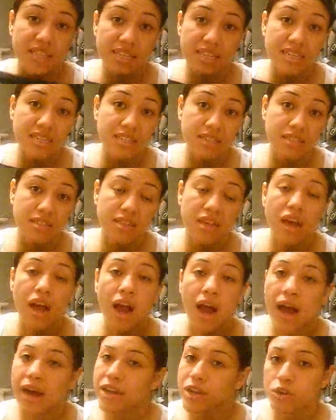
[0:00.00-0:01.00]
these,
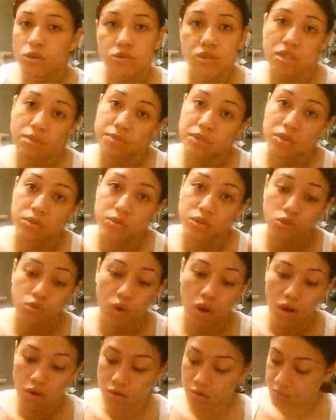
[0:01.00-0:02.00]
I knew something was
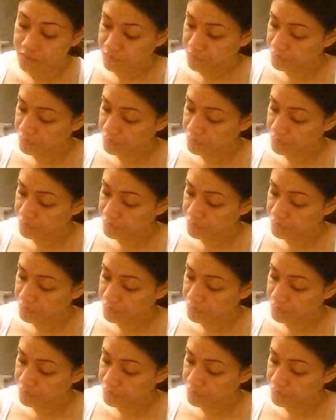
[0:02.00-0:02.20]
wrong.